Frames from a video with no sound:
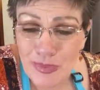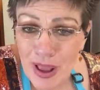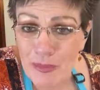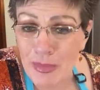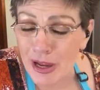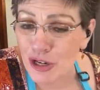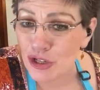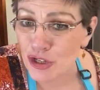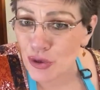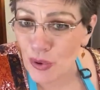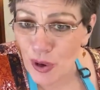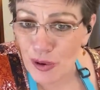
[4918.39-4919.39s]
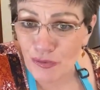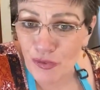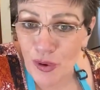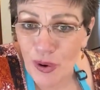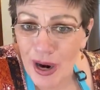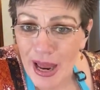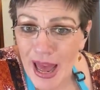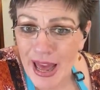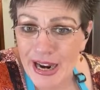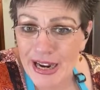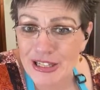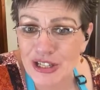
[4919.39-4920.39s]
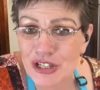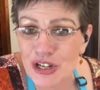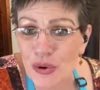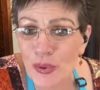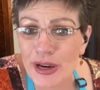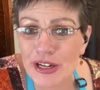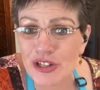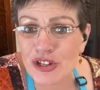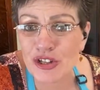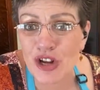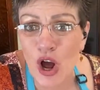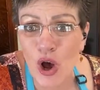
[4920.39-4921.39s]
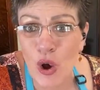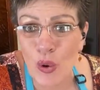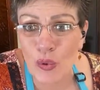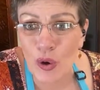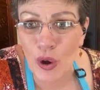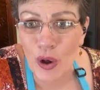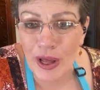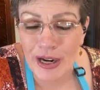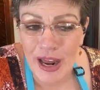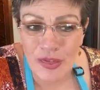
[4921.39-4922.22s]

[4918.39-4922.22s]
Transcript: I made a short for and it's doing so good.